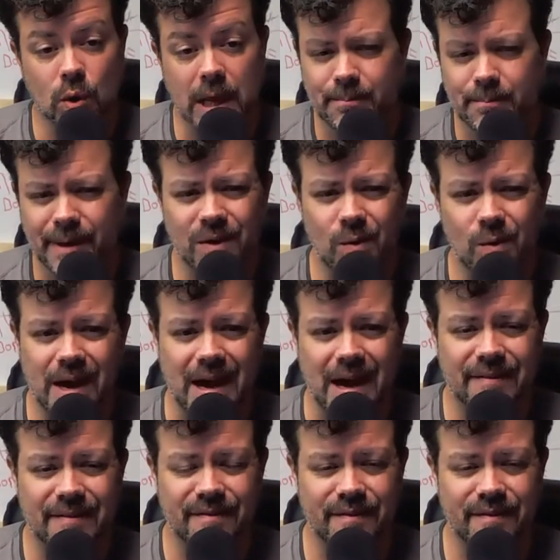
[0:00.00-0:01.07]
And by the way,
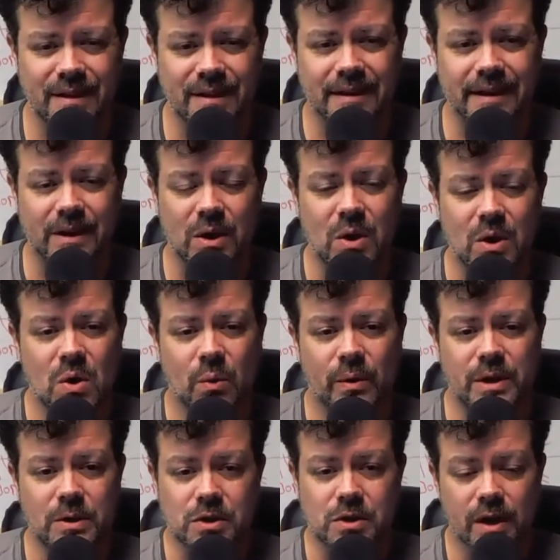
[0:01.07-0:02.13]
I feel like
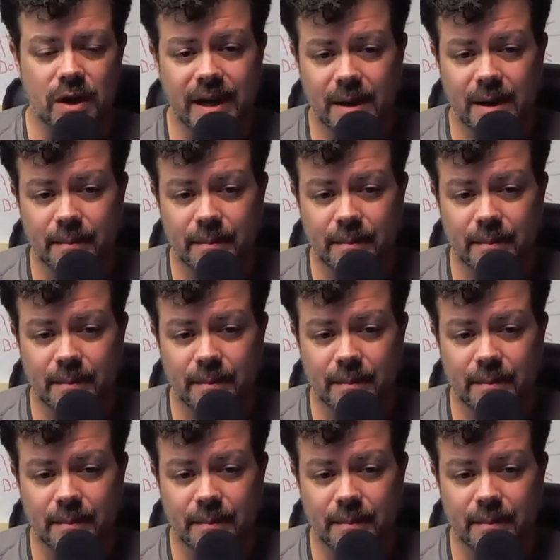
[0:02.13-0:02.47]
when you're talking